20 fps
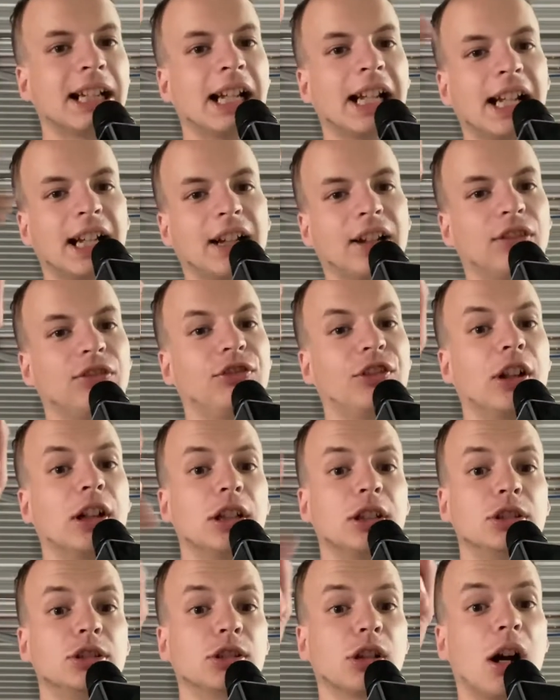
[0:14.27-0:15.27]
if
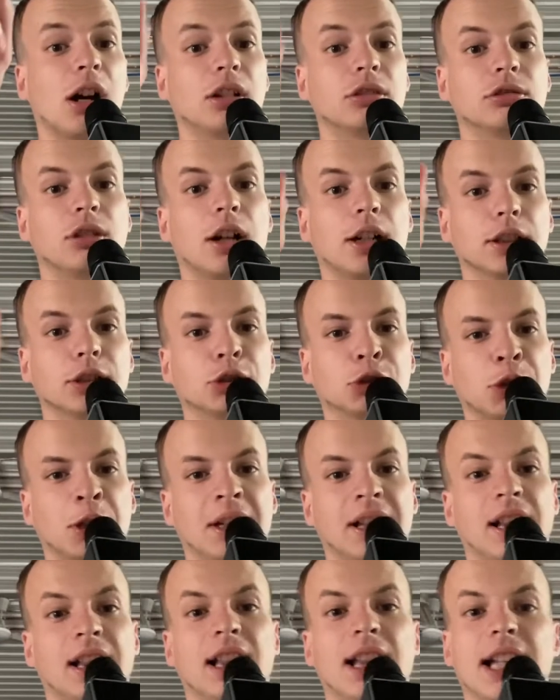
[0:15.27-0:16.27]
you are
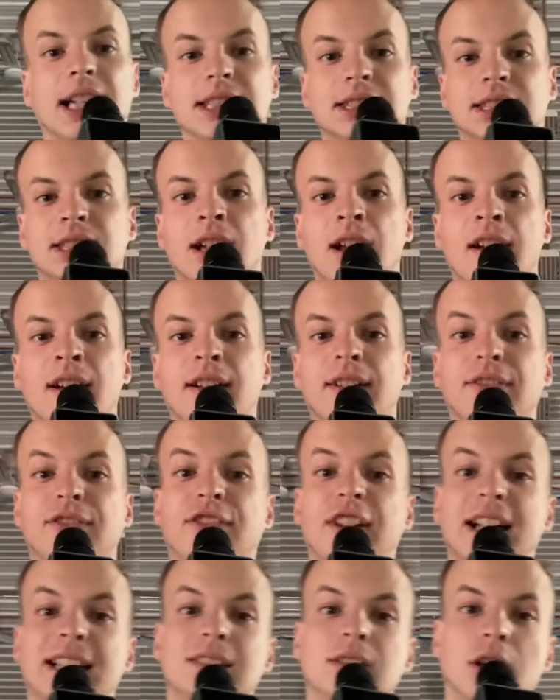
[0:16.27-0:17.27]
watching this
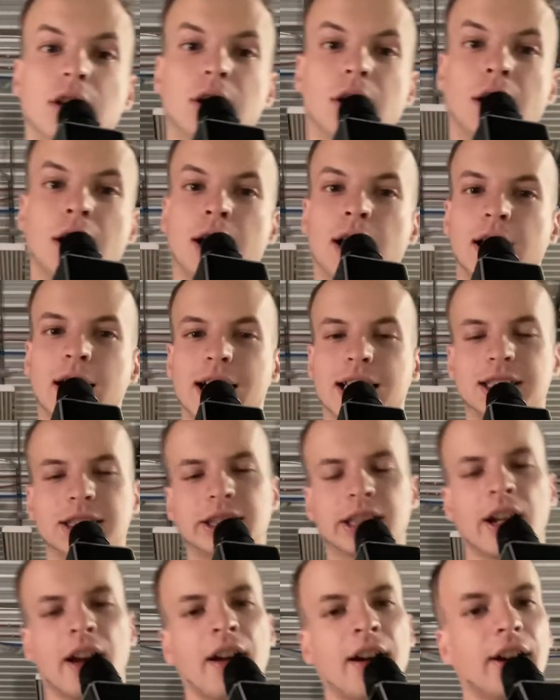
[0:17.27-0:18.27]
video, this
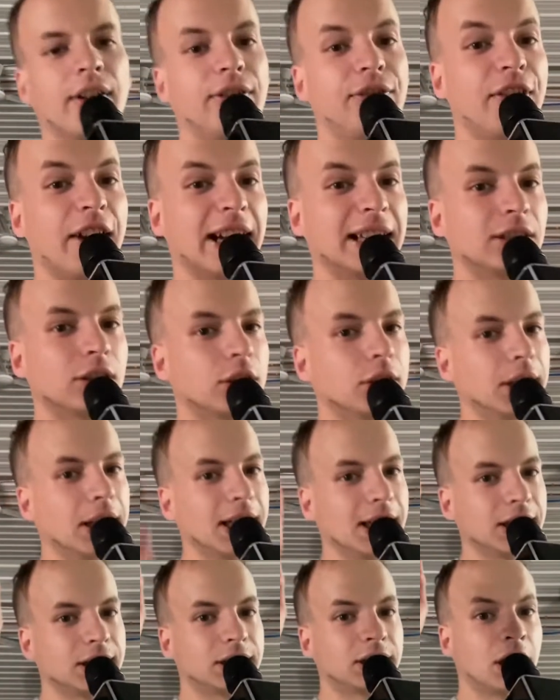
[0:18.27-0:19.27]
video
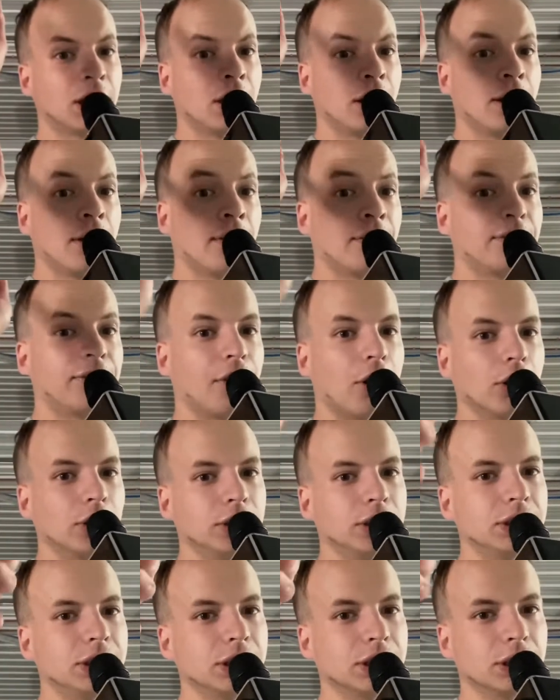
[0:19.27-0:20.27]
is for
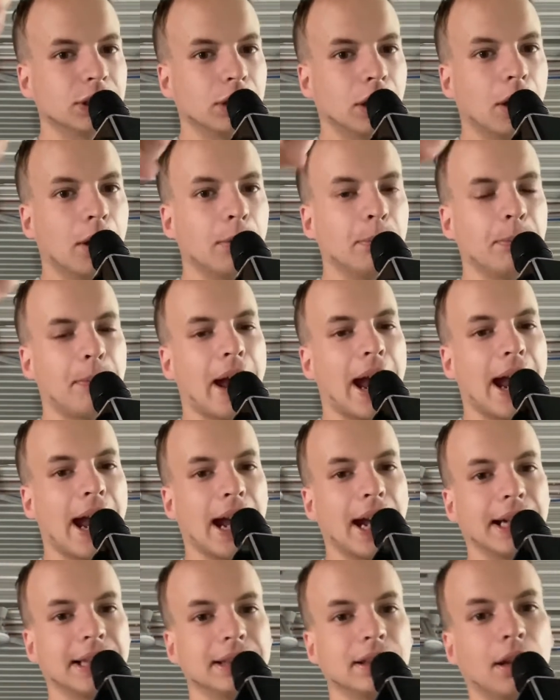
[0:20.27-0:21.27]
you
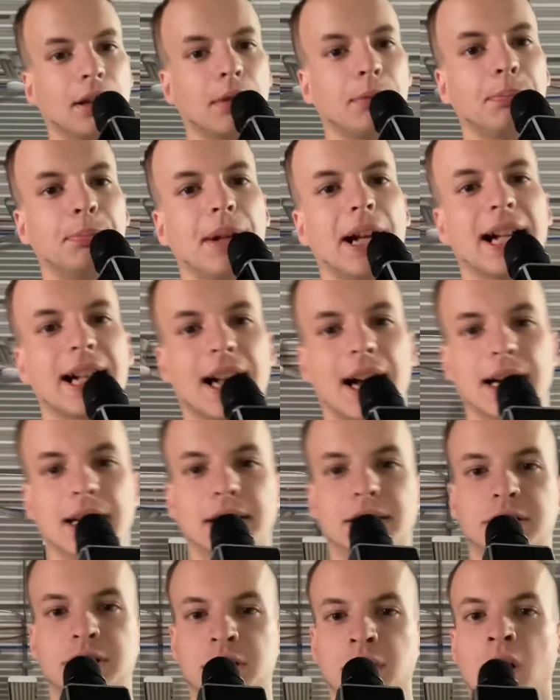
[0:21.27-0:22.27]
man
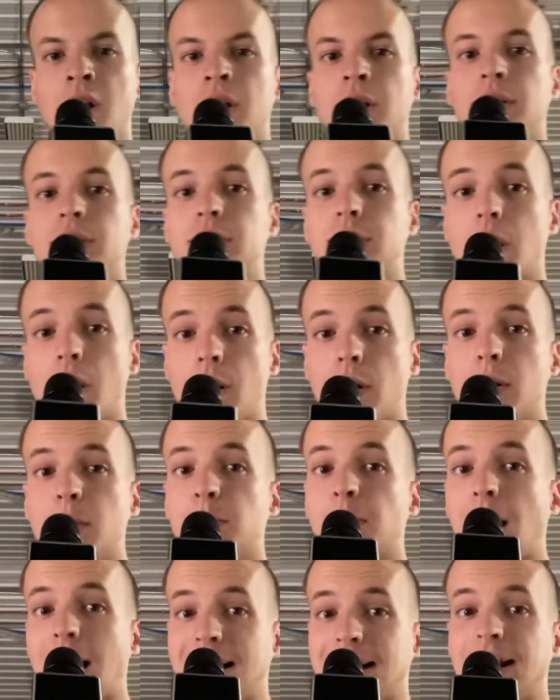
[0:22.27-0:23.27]
because you're
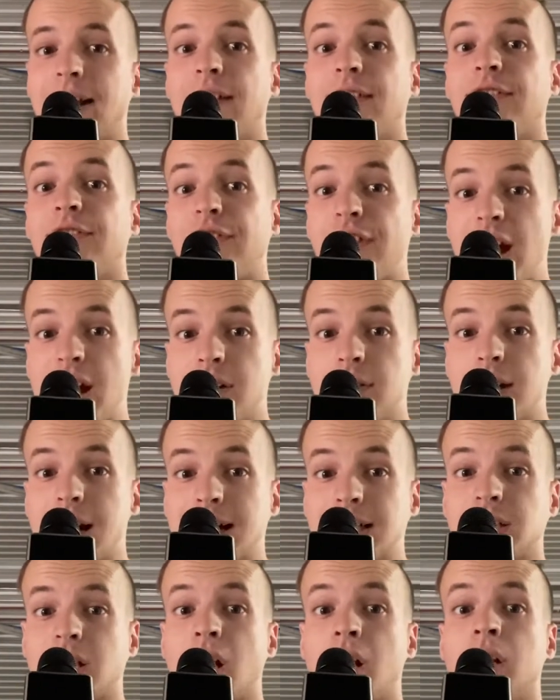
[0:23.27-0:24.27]
my
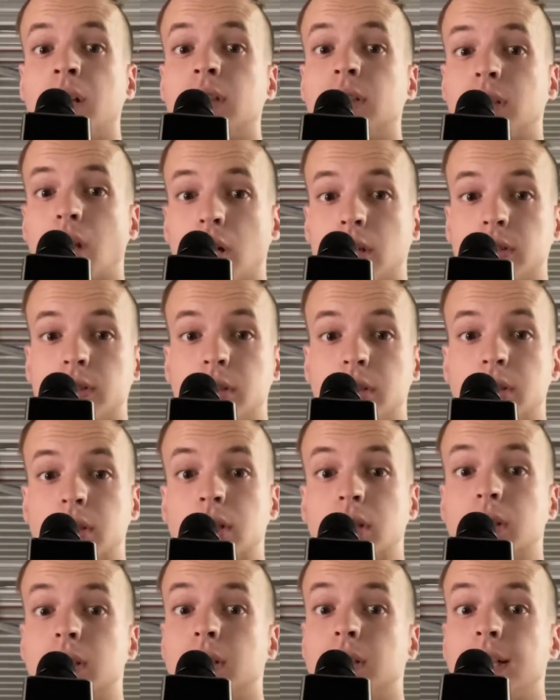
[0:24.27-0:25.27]
favorite
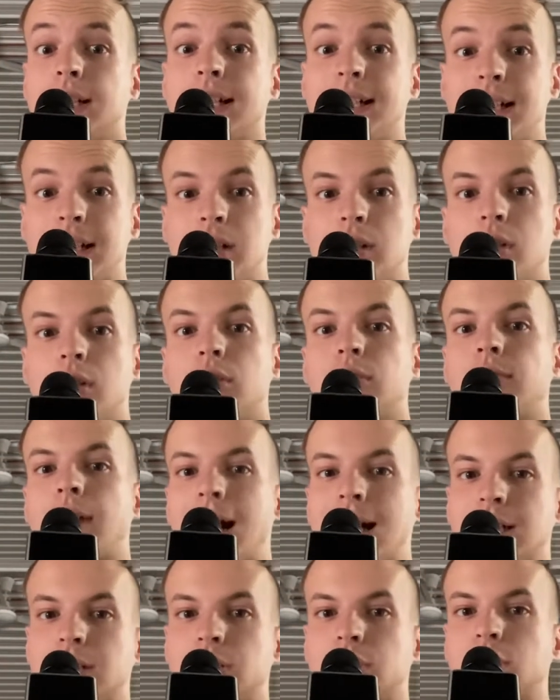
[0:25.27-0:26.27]
WWE
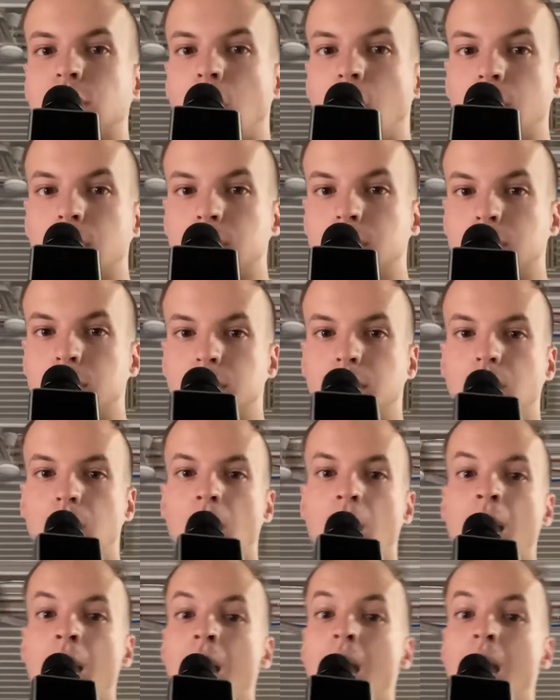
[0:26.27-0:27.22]
wrestle.